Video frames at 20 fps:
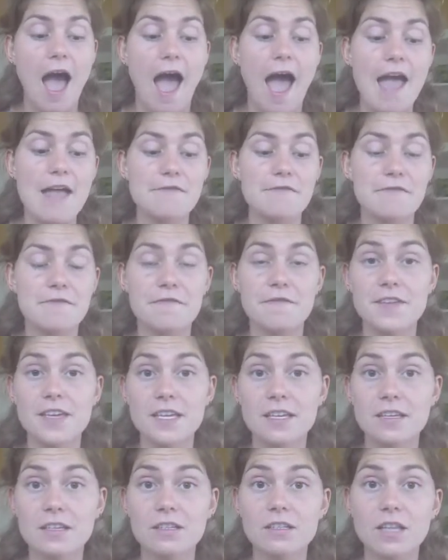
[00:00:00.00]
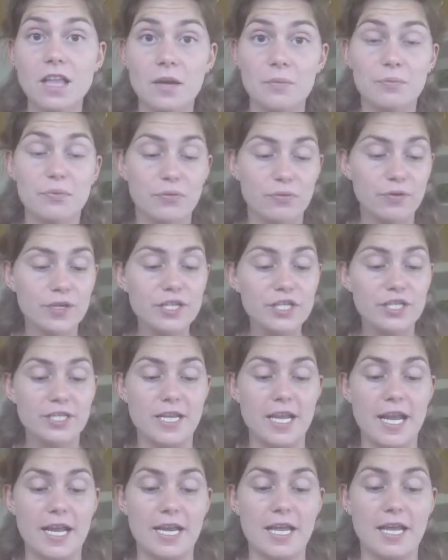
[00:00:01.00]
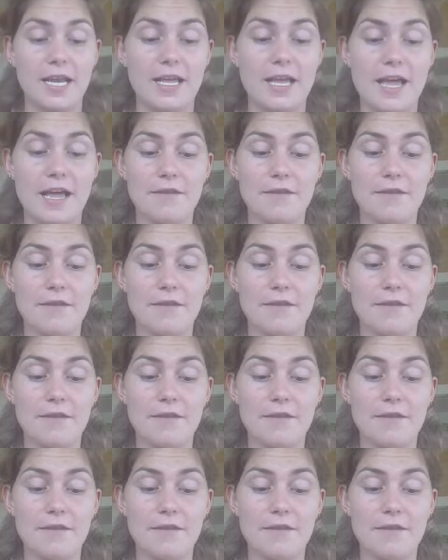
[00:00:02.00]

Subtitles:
I feel appreciated